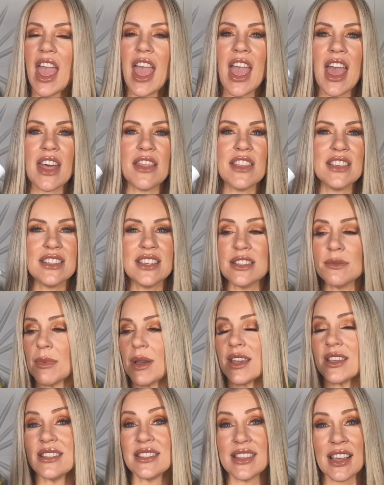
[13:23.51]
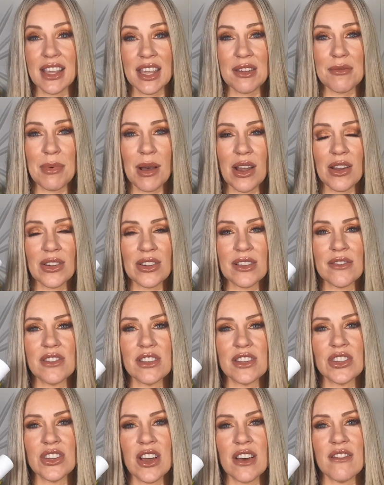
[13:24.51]
And this is my second bottle of
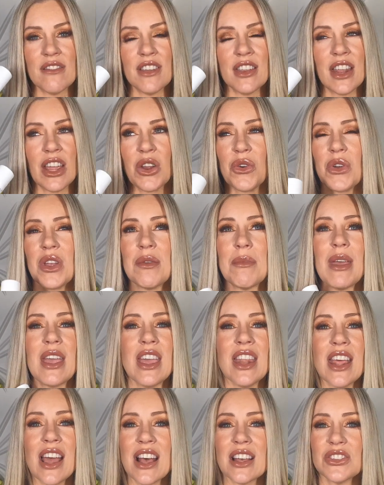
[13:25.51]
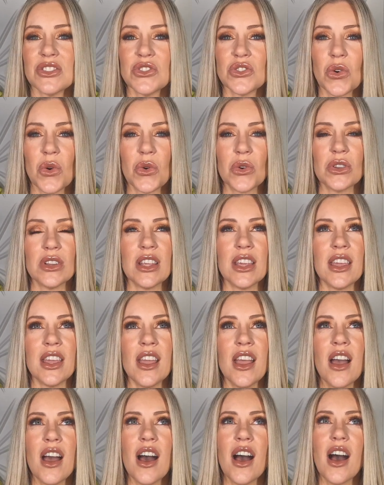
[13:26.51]
the neck cream. It has totally,
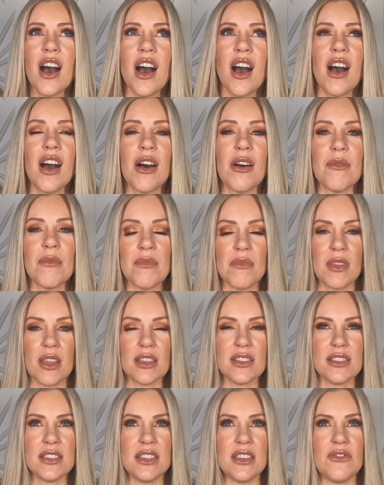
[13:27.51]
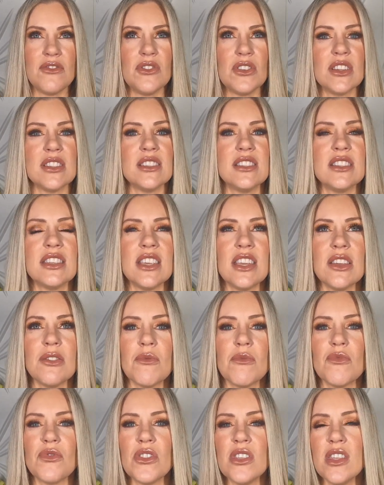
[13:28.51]
let's see if you can
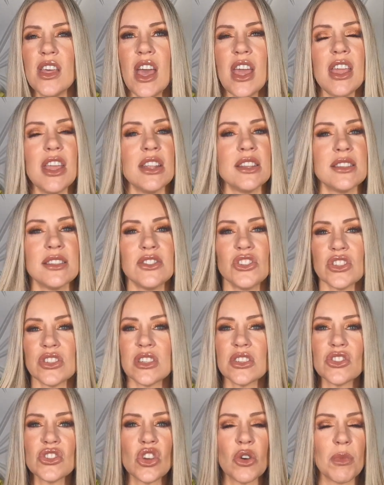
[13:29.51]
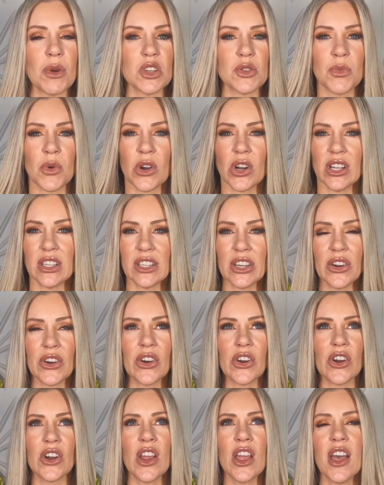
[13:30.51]
see, it's just so much more
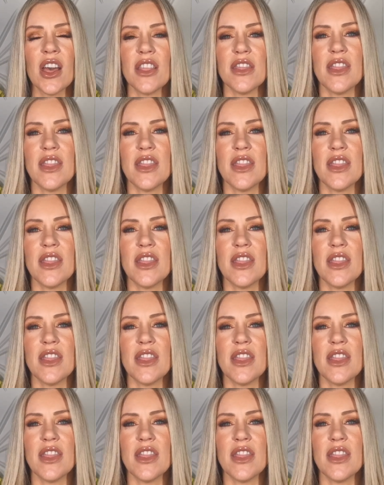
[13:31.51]
clearer.